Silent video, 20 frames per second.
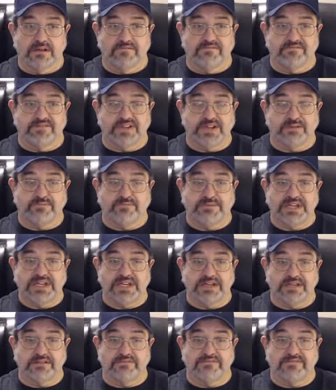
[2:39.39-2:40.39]
blame me
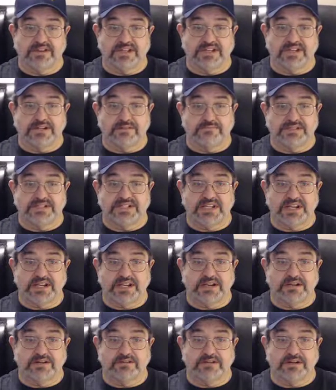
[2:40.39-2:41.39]
on the fact that I'm
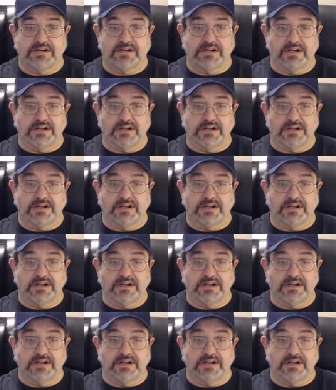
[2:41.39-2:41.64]
sitting here in